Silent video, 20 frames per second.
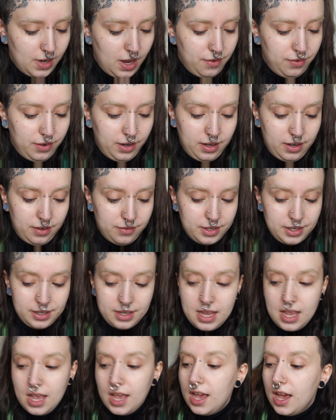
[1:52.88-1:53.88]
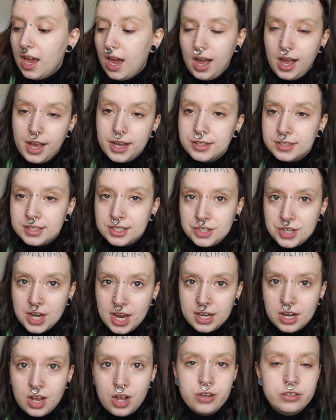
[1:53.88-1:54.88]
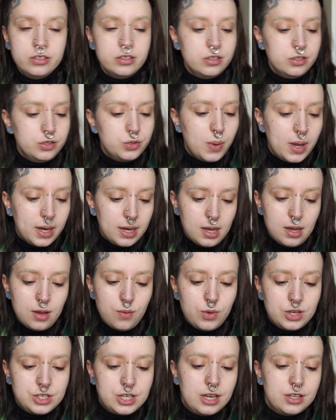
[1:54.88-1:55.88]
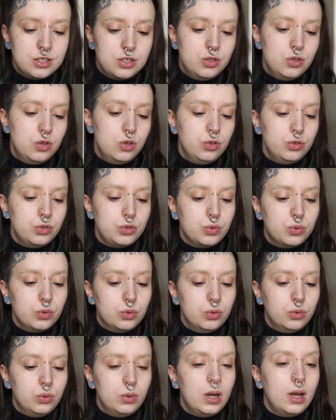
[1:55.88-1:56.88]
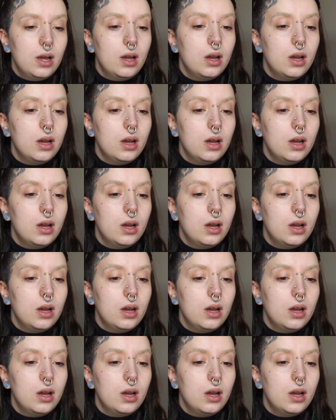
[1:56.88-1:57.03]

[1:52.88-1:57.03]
I fucking love it. I use the shade 120, which has neutral